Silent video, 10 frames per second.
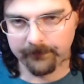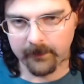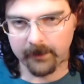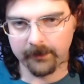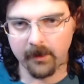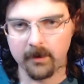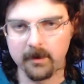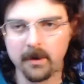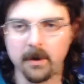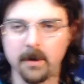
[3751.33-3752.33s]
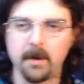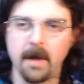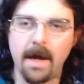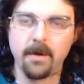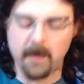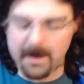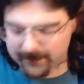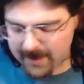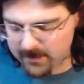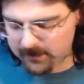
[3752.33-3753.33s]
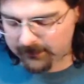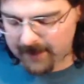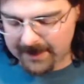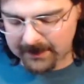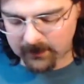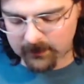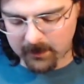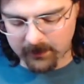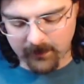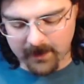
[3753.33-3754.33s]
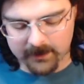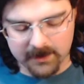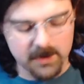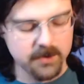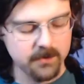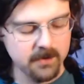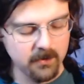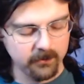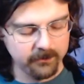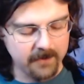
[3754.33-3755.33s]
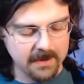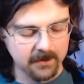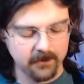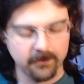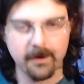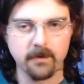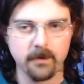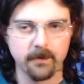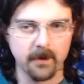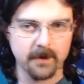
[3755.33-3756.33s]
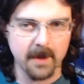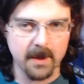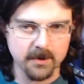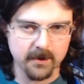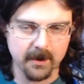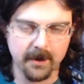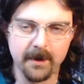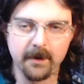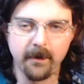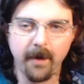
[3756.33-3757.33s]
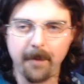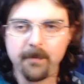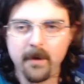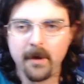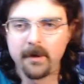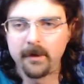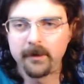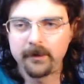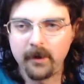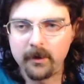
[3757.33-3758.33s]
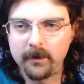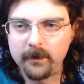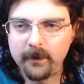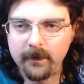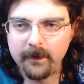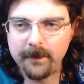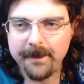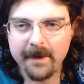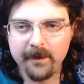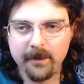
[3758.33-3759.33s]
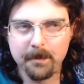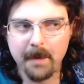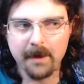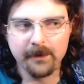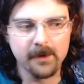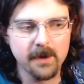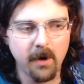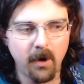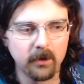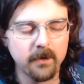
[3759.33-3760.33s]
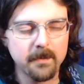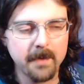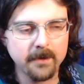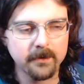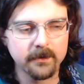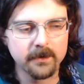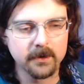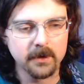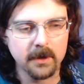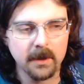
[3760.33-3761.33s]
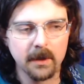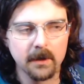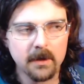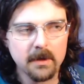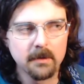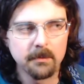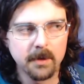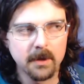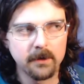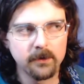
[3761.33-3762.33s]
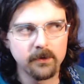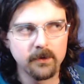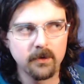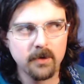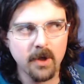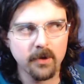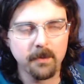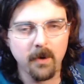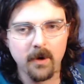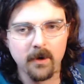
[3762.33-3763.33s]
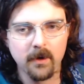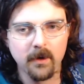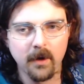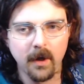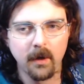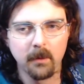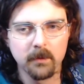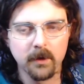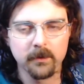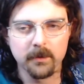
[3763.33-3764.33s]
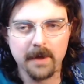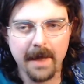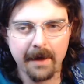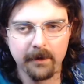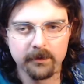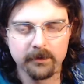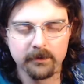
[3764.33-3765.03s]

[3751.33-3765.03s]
So either way, it's either sliding into the 12th fret on the E string or sliding into the 7th fret on the A string at the end of that. So that's basically all of the bass in Feel Good Inc., because the other part doesn't really have